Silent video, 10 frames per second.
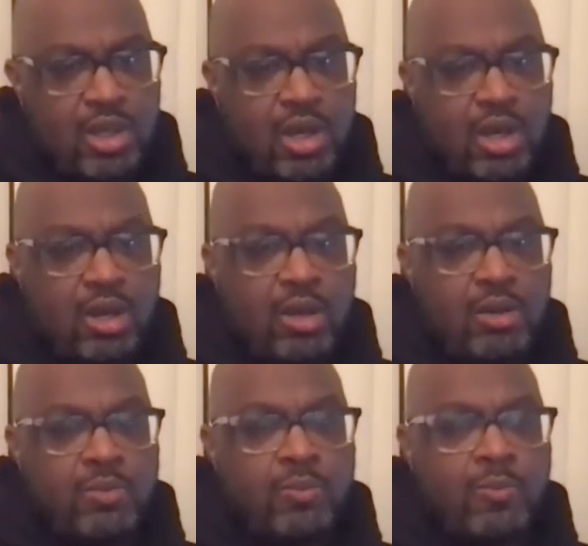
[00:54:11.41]

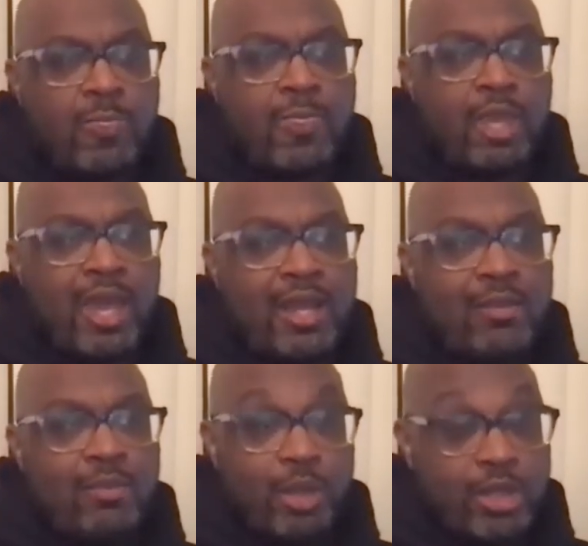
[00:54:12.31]
Um,
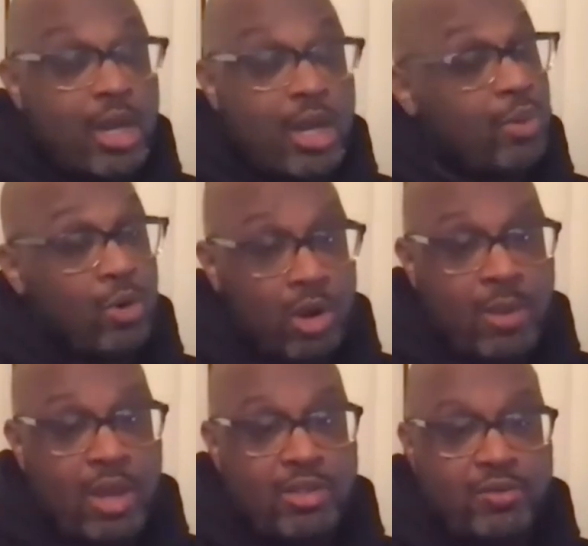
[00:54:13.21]
and build our
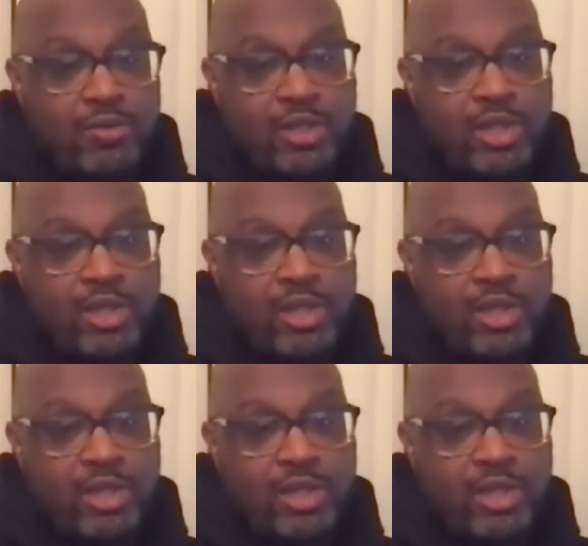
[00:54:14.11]
program out differently.